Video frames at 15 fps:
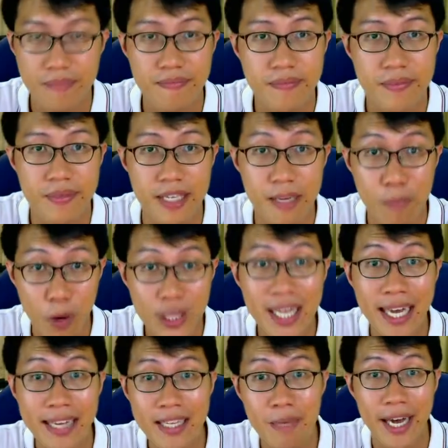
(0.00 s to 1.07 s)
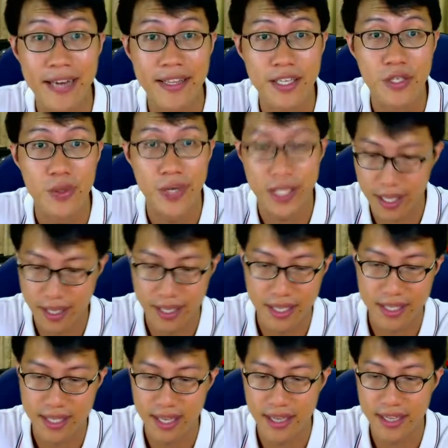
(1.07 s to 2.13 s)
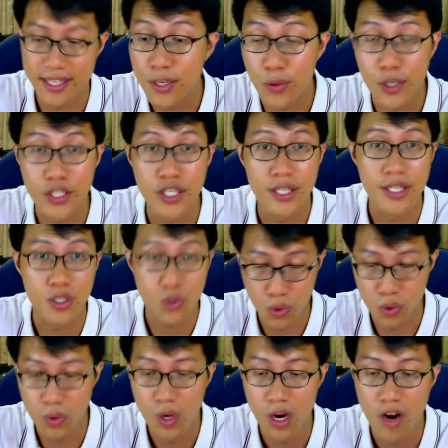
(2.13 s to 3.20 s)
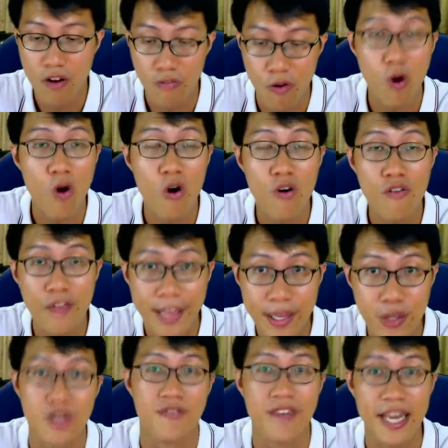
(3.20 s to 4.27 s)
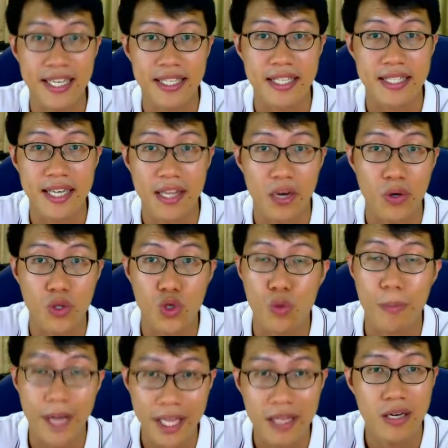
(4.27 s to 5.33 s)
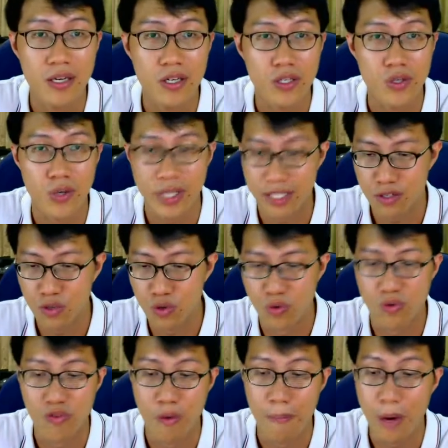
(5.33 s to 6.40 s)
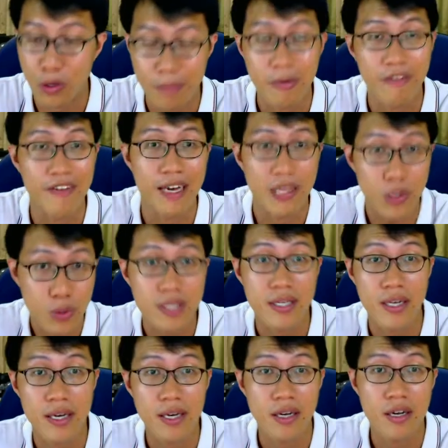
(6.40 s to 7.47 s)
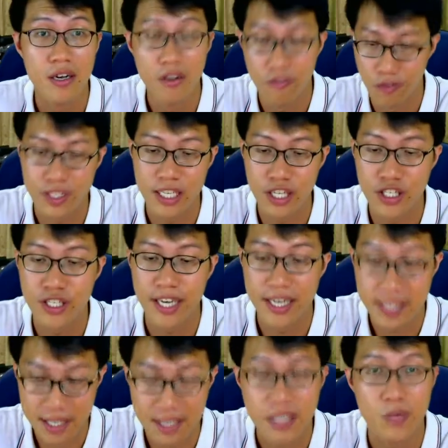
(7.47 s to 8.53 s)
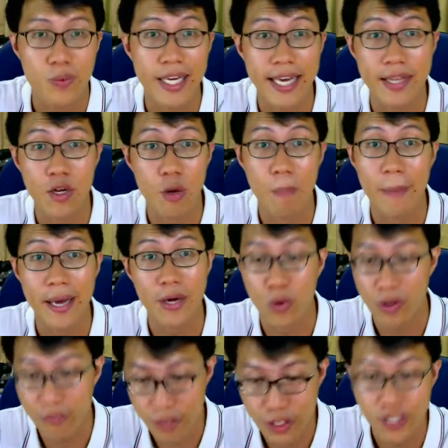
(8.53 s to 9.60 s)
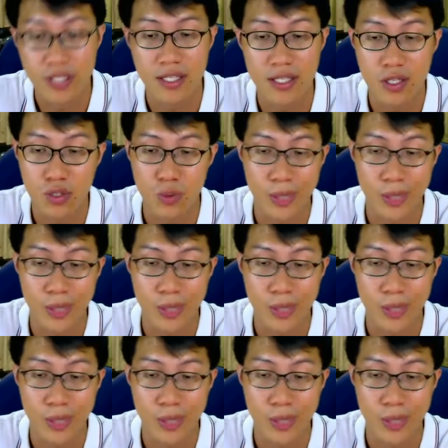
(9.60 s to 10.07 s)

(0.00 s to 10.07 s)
the important idea behind this question is that this equation is true for all values of x inside our domain. So it's true for multiple values. For such cases, we can compare coefficients. So we can